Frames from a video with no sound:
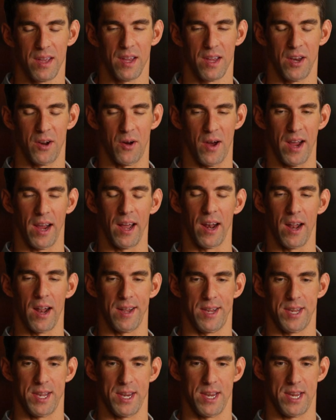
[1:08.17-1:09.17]
you know, I can
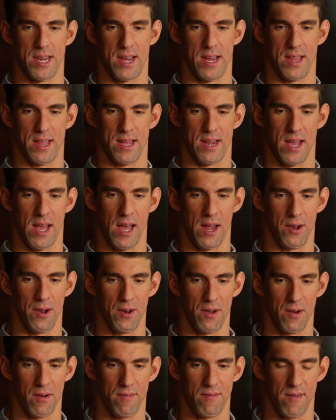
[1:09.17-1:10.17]
honestly say that I don't
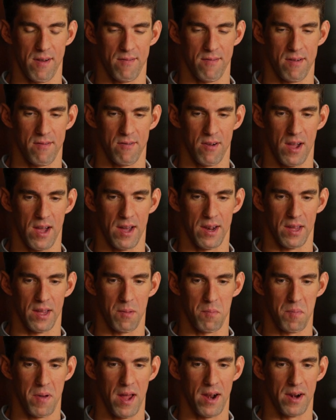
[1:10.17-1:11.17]
know if I've ever had a
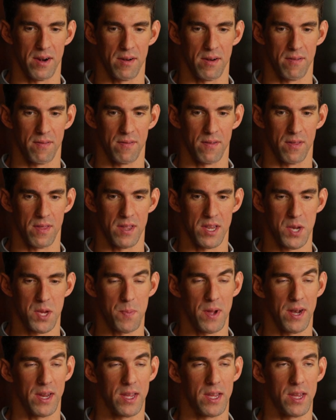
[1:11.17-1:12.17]
competitor for this
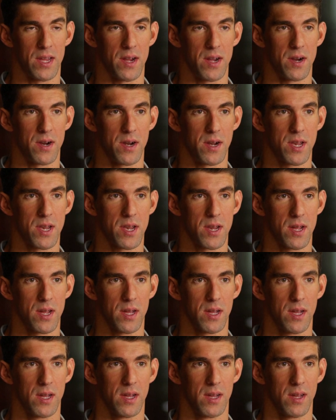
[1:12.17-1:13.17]
many years
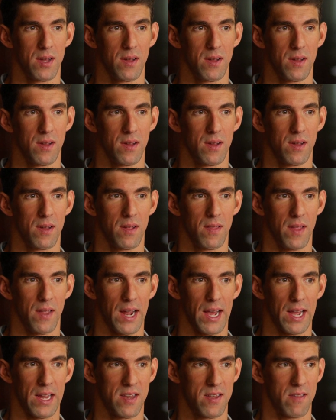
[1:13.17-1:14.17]
that
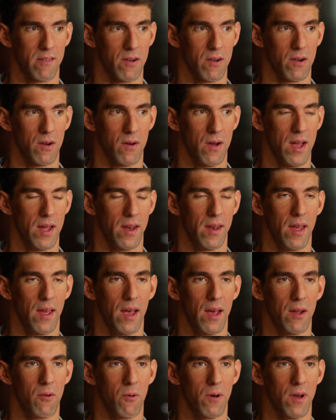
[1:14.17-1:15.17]
I still go head to
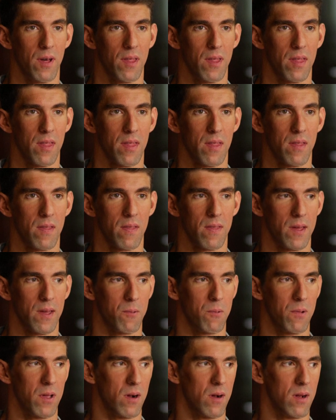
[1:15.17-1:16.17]
head with. That
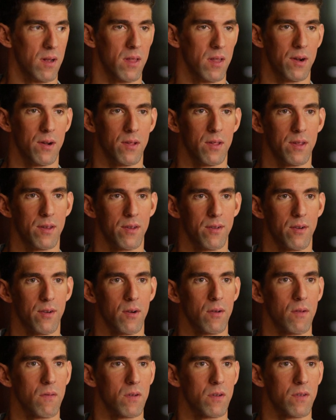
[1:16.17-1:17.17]
we are literally
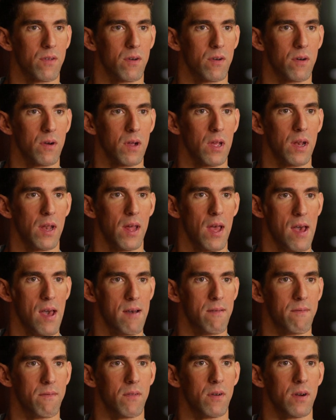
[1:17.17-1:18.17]
stroke for stroke in
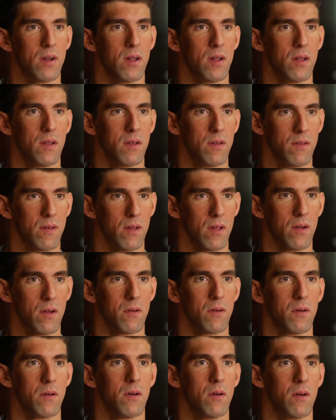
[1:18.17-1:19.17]
every
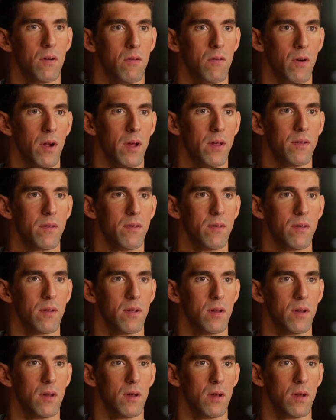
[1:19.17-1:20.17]
single race, mm-hmm.
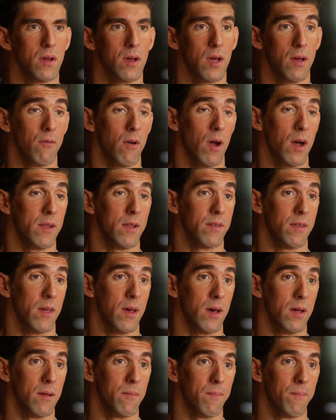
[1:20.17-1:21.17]
and Ryan's
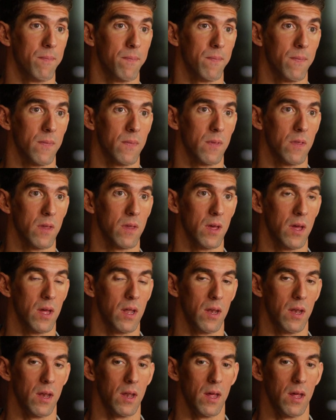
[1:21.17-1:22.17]
that.
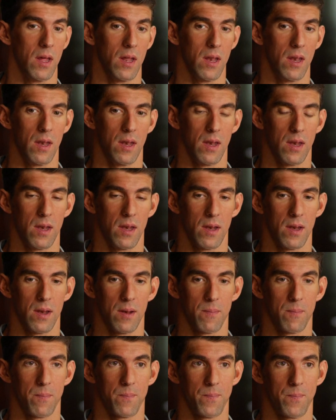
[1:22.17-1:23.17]
And and neither one of